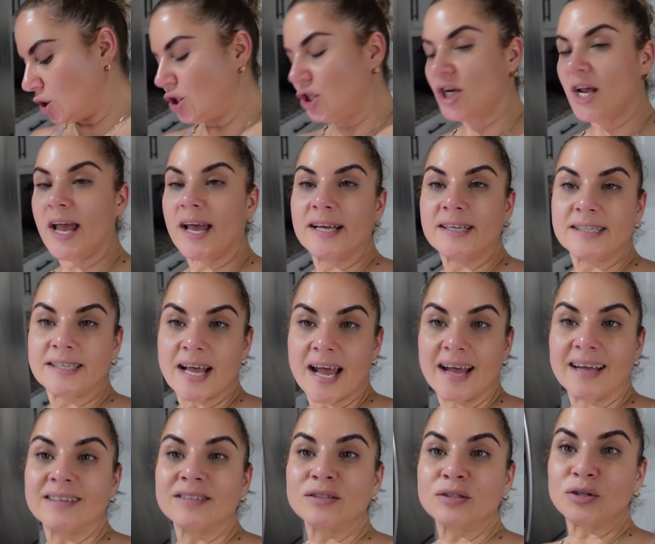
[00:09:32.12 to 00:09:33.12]
Chest
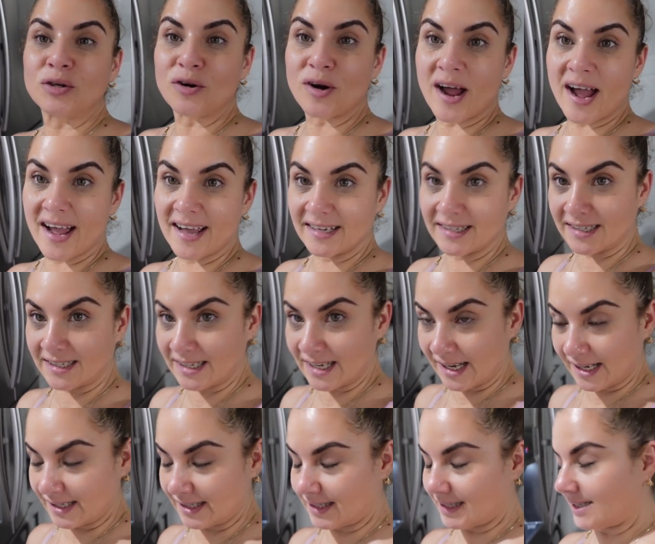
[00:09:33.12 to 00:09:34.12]
and
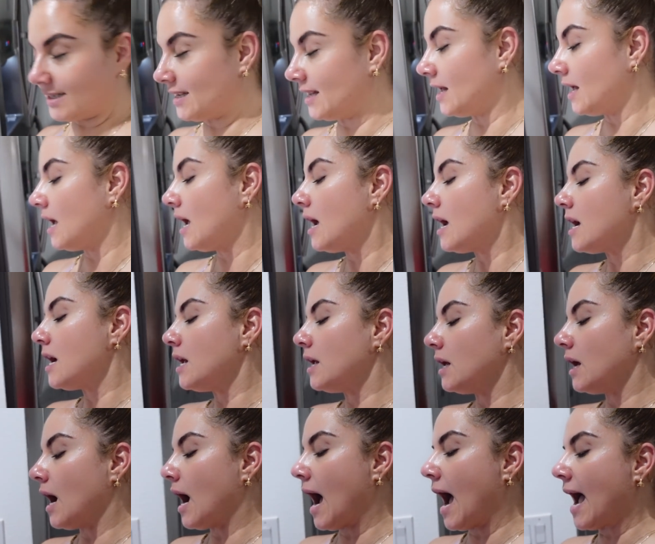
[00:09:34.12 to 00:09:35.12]
tricep.
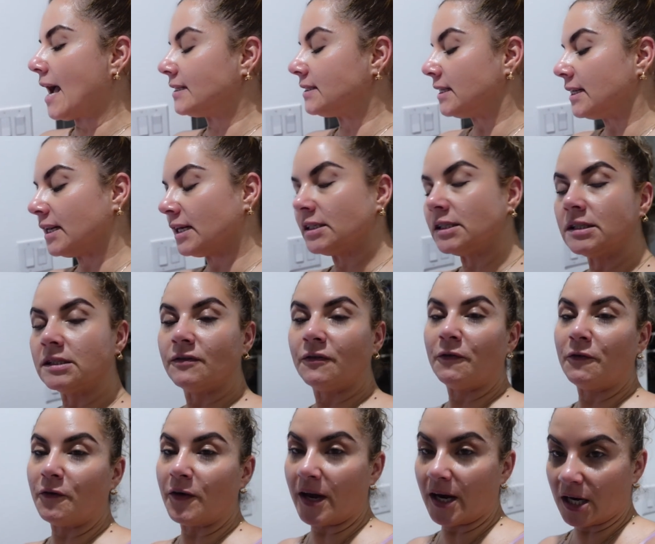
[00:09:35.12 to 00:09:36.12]
I didn't
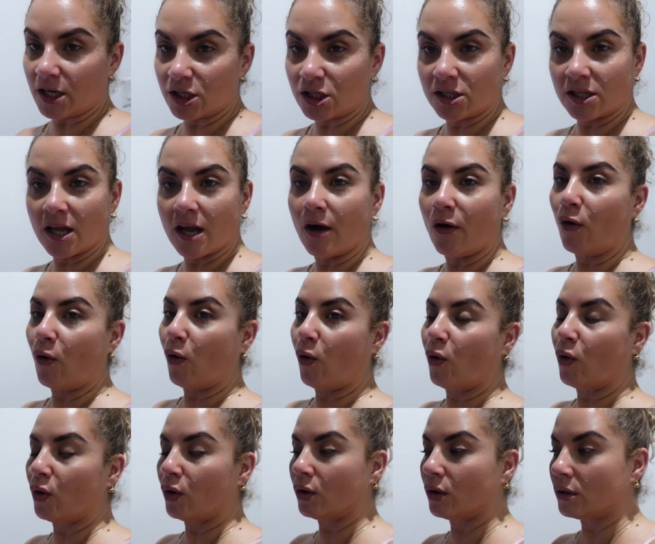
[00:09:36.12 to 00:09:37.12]
finish the
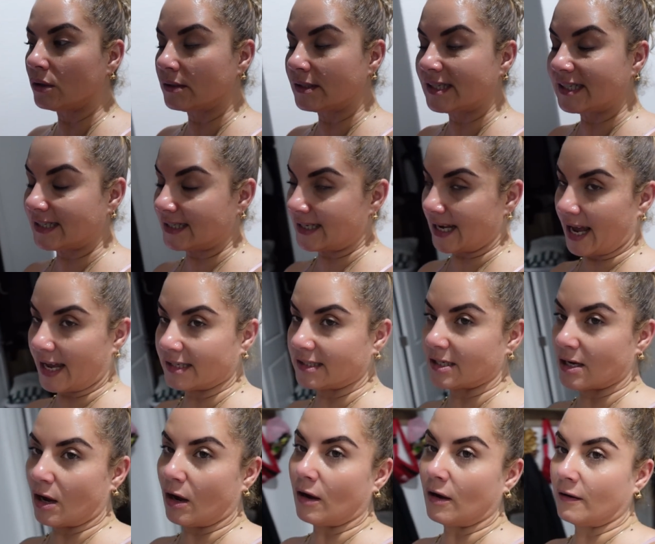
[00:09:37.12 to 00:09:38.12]
whole
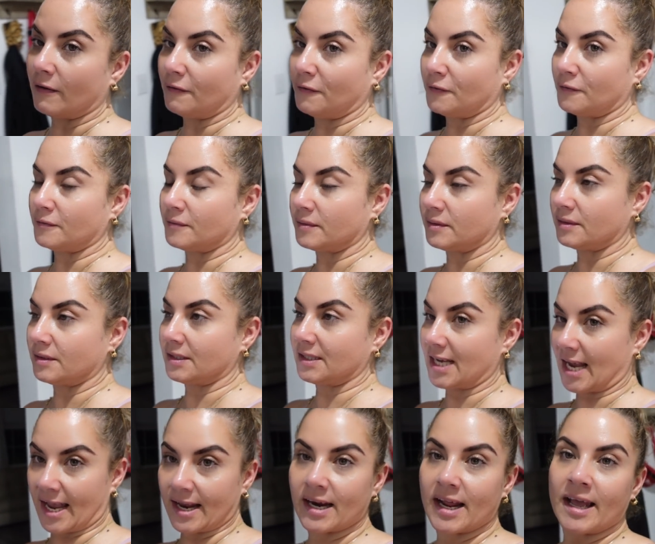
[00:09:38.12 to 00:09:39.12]
set of
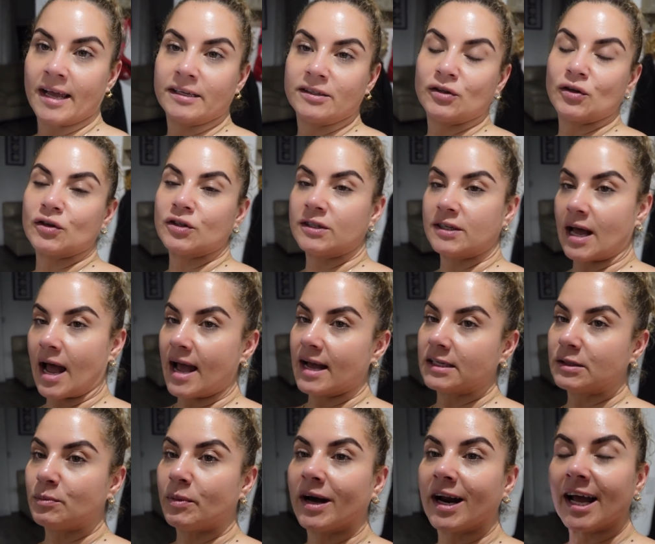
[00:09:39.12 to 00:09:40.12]
10
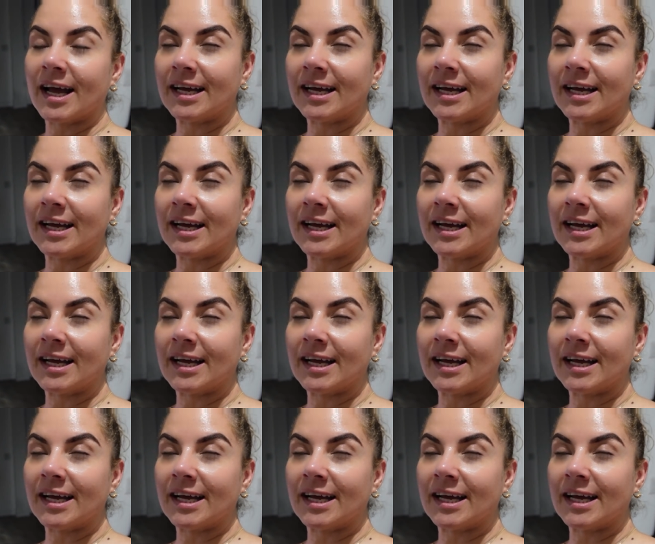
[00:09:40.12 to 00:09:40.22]
exercises, but